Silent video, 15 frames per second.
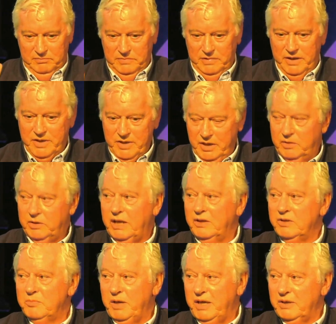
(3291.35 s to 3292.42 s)
There's no
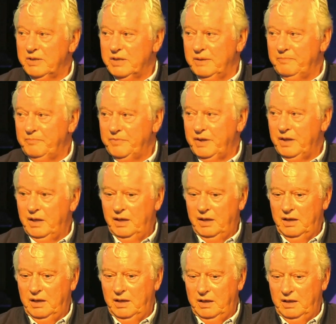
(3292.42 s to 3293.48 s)
doubt about it. Uh,